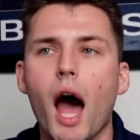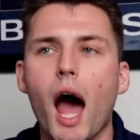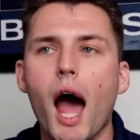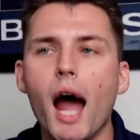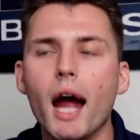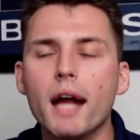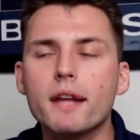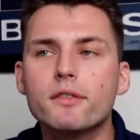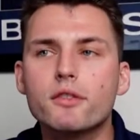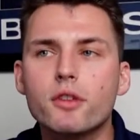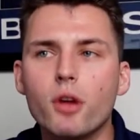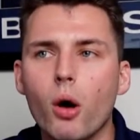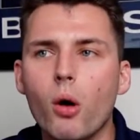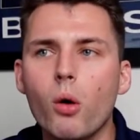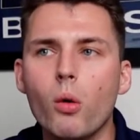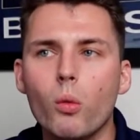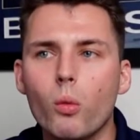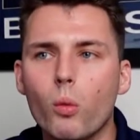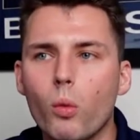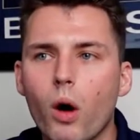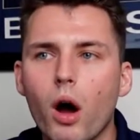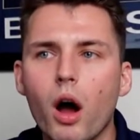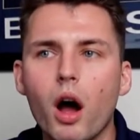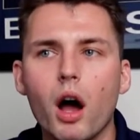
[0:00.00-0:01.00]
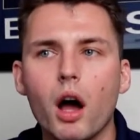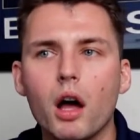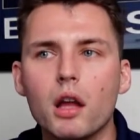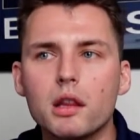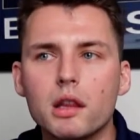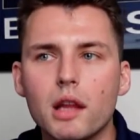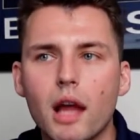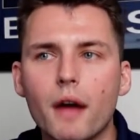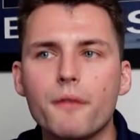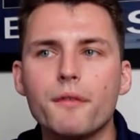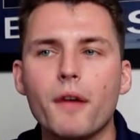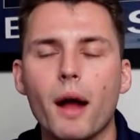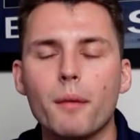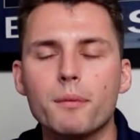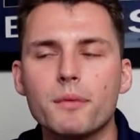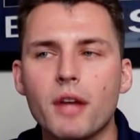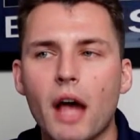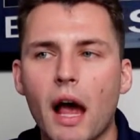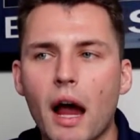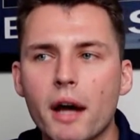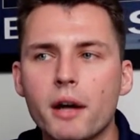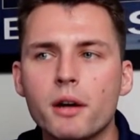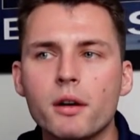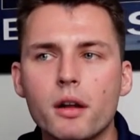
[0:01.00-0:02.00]
I don't want a left. I'm
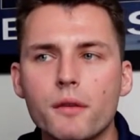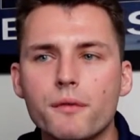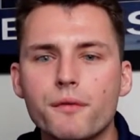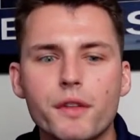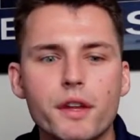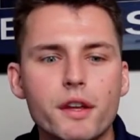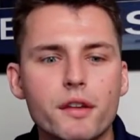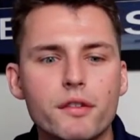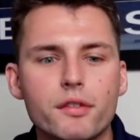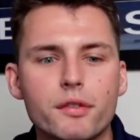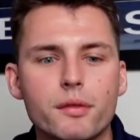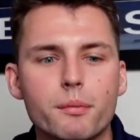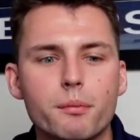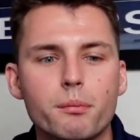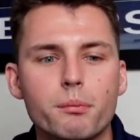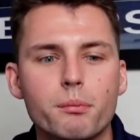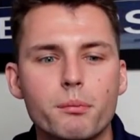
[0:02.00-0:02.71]
tired of this.